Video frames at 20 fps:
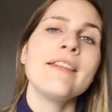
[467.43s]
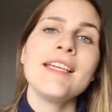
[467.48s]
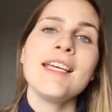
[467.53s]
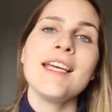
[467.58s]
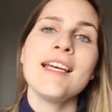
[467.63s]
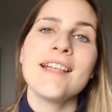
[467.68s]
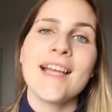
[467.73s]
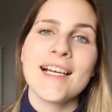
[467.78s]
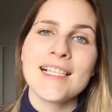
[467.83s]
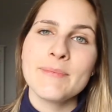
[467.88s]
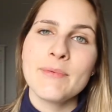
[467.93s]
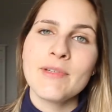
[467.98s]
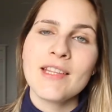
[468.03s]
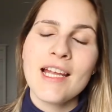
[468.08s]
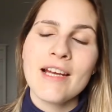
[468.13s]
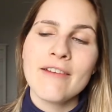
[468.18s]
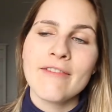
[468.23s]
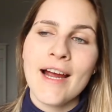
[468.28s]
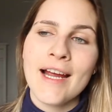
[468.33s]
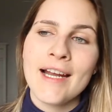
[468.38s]
The next book
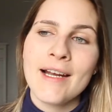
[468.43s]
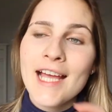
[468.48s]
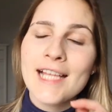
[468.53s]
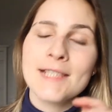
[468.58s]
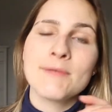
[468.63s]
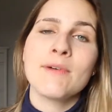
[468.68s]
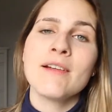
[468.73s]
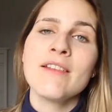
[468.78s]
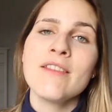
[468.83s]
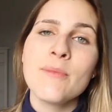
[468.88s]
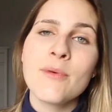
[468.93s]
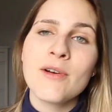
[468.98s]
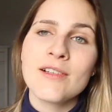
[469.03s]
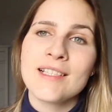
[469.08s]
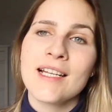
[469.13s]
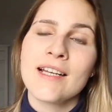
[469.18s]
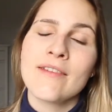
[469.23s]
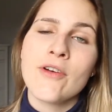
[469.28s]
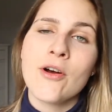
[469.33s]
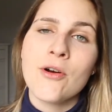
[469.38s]
that I read is one of the
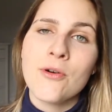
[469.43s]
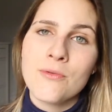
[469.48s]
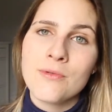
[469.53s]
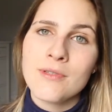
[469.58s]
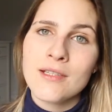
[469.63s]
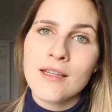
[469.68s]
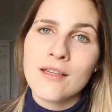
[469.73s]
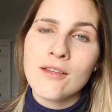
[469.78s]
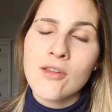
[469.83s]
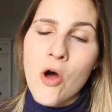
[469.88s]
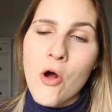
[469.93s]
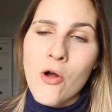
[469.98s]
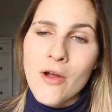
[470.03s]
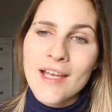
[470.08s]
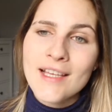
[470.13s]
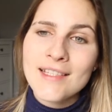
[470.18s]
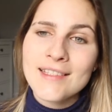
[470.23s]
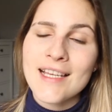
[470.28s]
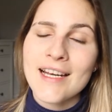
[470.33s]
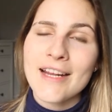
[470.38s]
books that I've owned the
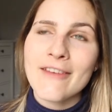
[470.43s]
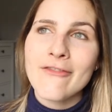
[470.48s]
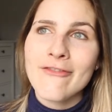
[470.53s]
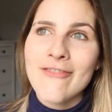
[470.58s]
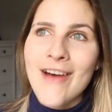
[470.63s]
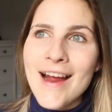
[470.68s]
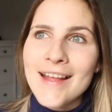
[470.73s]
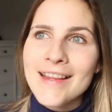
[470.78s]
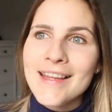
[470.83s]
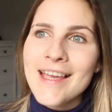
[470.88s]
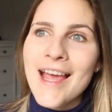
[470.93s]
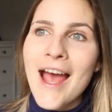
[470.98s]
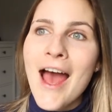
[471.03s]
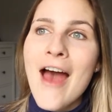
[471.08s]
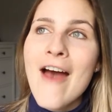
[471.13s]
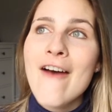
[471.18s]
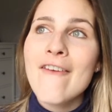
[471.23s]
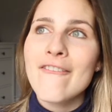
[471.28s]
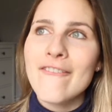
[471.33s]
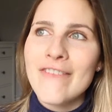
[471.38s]
longest, and I finally
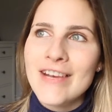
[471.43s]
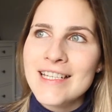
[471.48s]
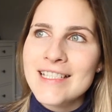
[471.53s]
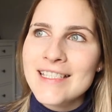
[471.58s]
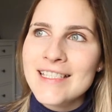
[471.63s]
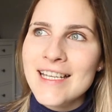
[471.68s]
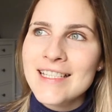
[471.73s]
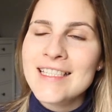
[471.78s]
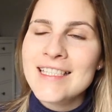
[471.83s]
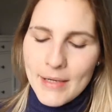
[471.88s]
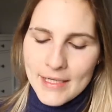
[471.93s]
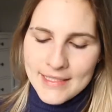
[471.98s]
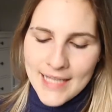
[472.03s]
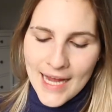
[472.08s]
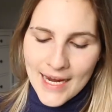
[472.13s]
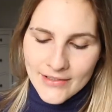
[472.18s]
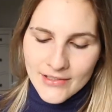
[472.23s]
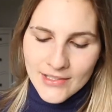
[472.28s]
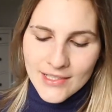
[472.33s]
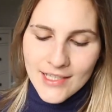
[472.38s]
finished it, but it's
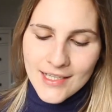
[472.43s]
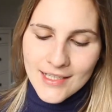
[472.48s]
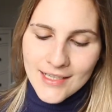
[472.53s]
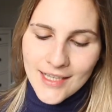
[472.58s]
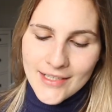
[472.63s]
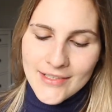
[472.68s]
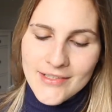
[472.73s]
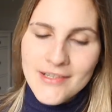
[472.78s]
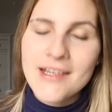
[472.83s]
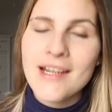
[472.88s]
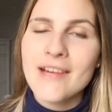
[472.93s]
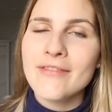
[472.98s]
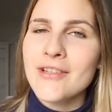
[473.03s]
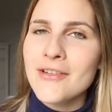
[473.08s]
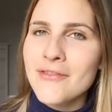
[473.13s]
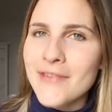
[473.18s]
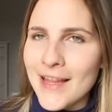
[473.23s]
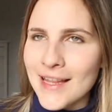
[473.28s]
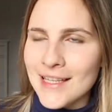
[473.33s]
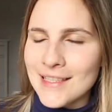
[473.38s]
actually a collection of
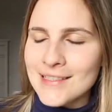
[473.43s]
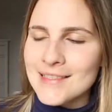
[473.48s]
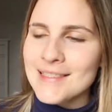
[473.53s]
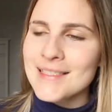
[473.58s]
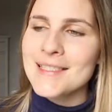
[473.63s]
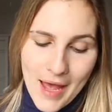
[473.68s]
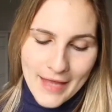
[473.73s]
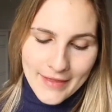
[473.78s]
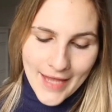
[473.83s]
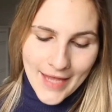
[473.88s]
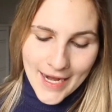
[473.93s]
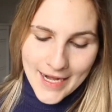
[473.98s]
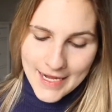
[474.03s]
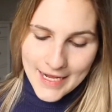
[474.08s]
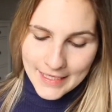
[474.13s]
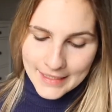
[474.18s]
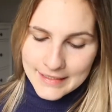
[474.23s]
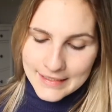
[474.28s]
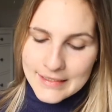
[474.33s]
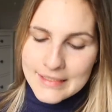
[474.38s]
novellas, and that
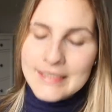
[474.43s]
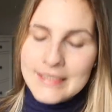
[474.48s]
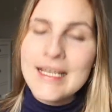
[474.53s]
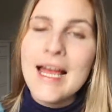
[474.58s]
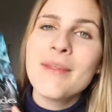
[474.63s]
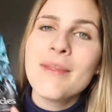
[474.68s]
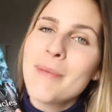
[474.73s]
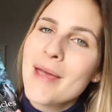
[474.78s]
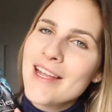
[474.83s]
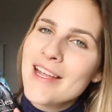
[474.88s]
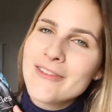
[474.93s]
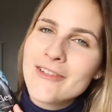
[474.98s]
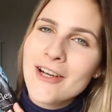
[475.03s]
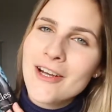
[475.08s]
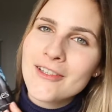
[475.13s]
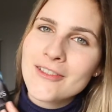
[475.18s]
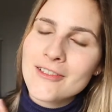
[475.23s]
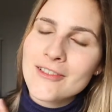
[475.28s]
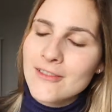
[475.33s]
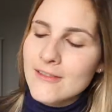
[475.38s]
is The Bane
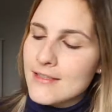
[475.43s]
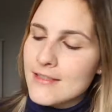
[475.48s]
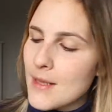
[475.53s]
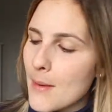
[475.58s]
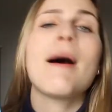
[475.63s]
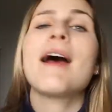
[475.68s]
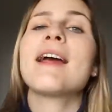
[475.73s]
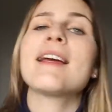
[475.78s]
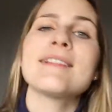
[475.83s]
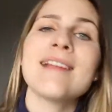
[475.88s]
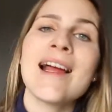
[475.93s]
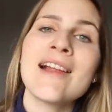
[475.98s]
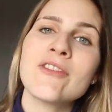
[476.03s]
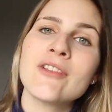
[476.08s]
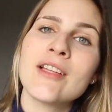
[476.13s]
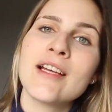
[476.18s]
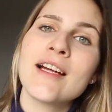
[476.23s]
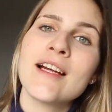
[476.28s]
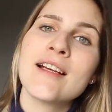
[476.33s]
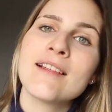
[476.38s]
Chronicles by Cassandra
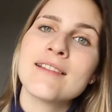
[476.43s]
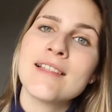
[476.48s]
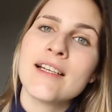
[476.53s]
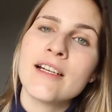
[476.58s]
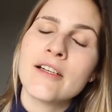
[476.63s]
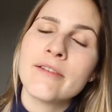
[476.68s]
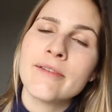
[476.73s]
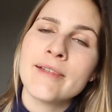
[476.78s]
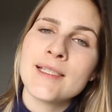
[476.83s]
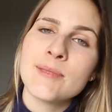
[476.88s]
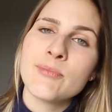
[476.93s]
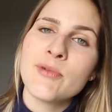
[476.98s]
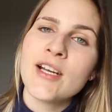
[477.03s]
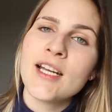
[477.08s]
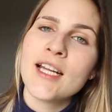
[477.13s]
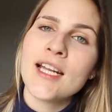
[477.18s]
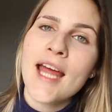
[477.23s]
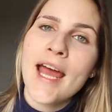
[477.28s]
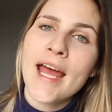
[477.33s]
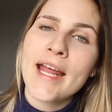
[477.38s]
Clare, Sarah Reese
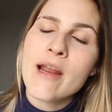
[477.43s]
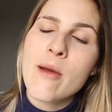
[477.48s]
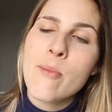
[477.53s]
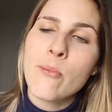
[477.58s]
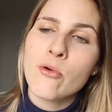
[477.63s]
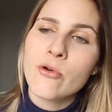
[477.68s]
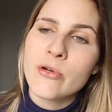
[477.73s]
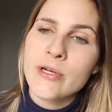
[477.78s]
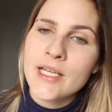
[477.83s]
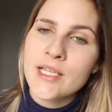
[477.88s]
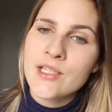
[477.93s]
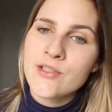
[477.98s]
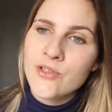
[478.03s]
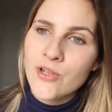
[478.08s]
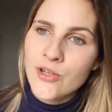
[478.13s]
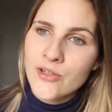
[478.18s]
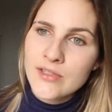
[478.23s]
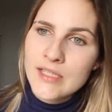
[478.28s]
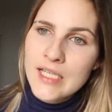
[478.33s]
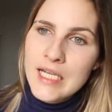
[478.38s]
Brennan, and Maureen
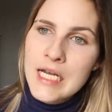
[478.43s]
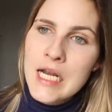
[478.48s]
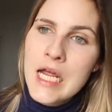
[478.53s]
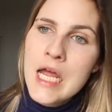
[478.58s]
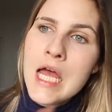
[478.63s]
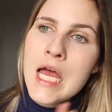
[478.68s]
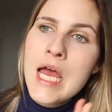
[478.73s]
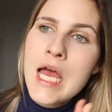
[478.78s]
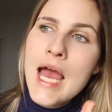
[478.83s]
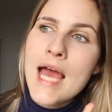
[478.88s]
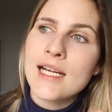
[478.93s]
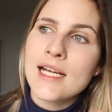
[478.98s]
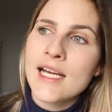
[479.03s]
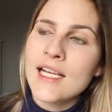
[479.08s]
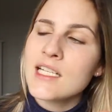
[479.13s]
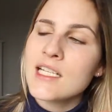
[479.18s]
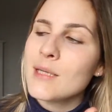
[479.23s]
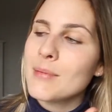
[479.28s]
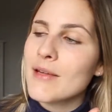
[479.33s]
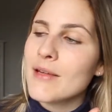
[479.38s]
Johnson. And I
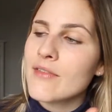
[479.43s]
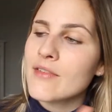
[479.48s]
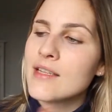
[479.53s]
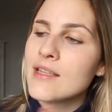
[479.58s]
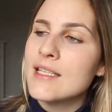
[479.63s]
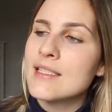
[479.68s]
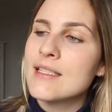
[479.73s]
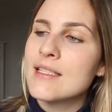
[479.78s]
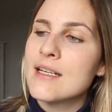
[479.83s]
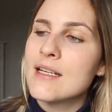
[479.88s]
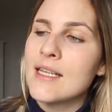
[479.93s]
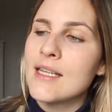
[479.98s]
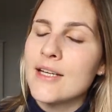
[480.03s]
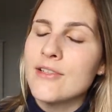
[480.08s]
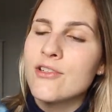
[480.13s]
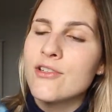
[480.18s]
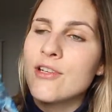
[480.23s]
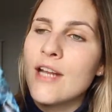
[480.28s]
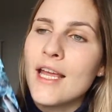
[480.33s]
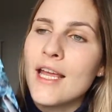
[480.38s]
ended up giving this
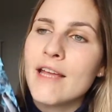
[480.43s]
collection